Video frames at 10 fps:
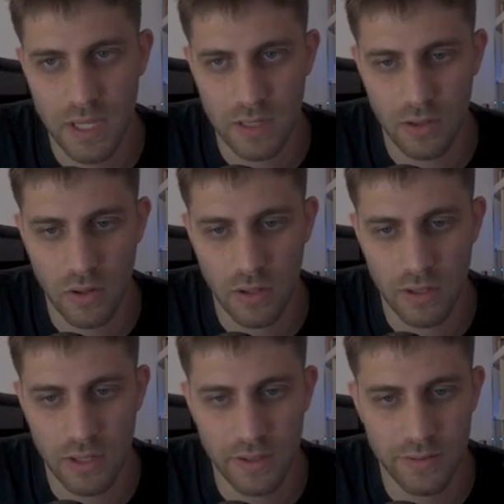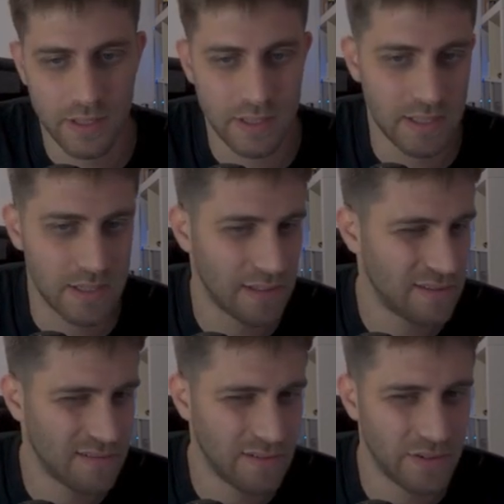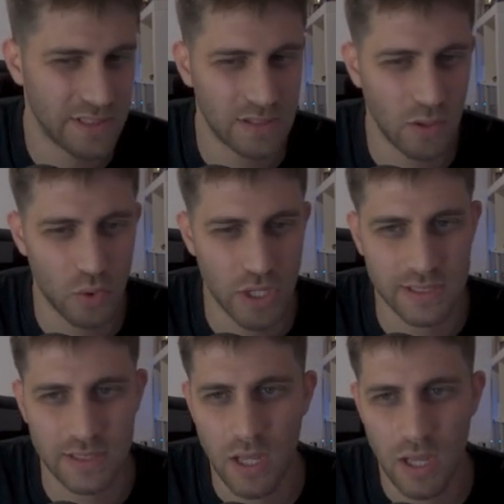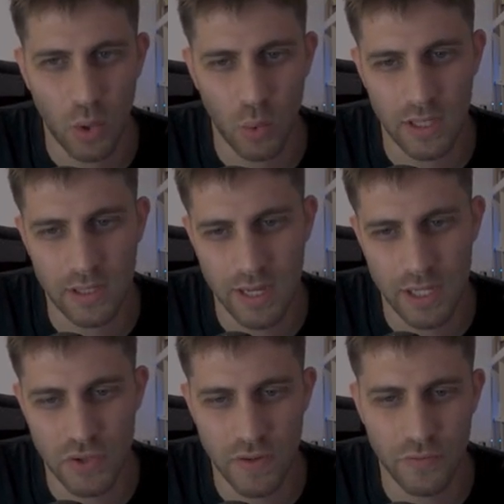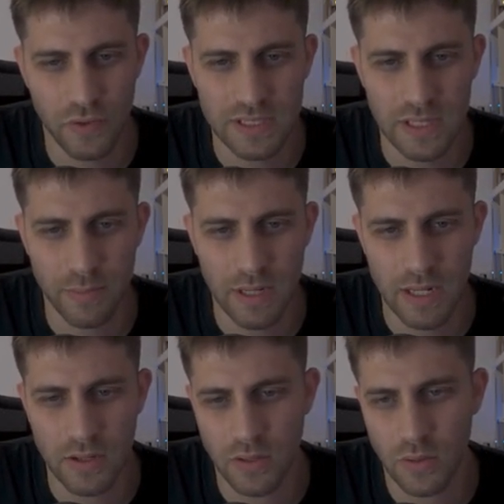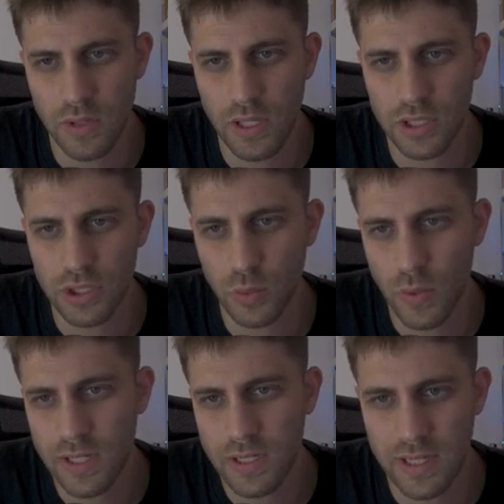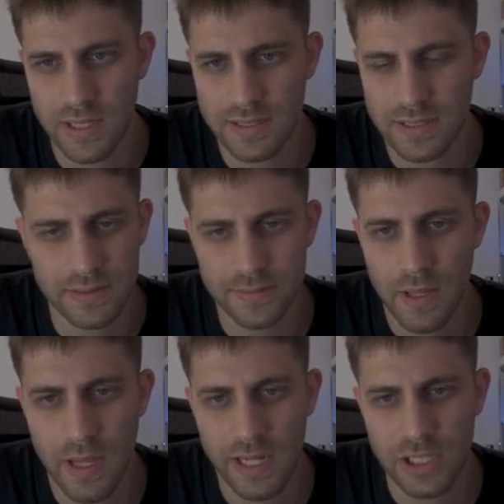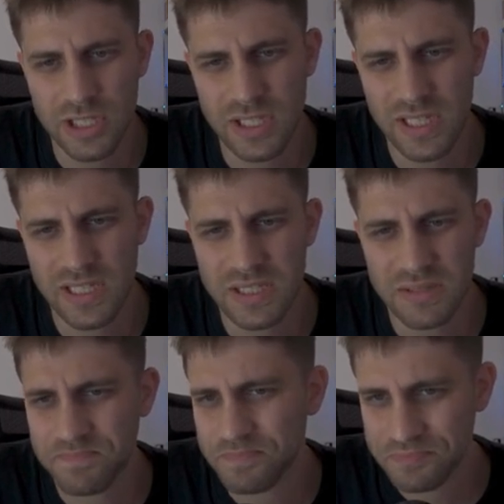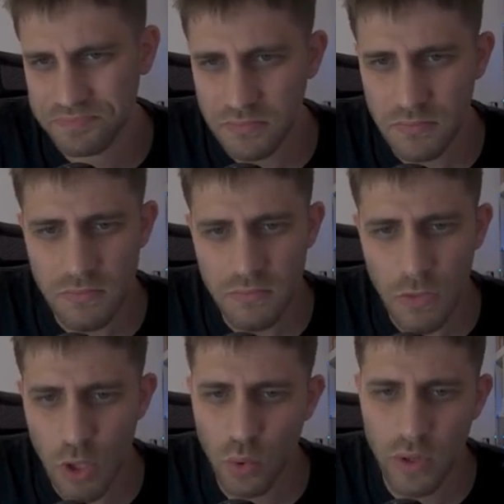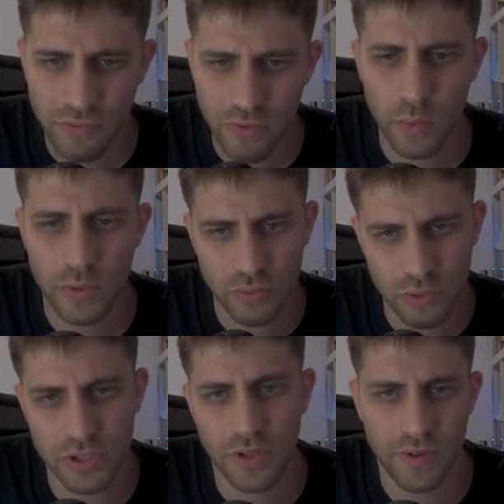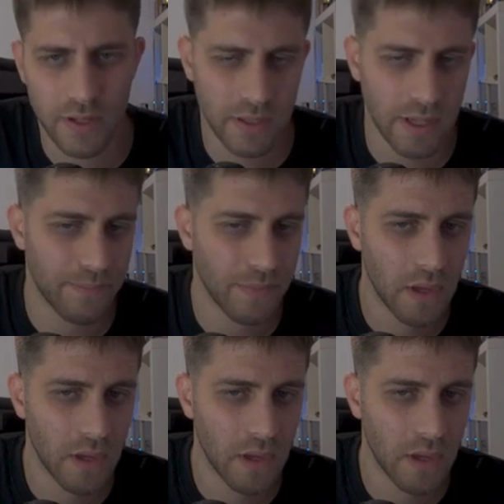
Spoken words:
and going here, and that's it. There is no checks. Queen h3, for example, I don't know, king g1, yeah, that's it. H6, rook f3 with rook g3, yeah,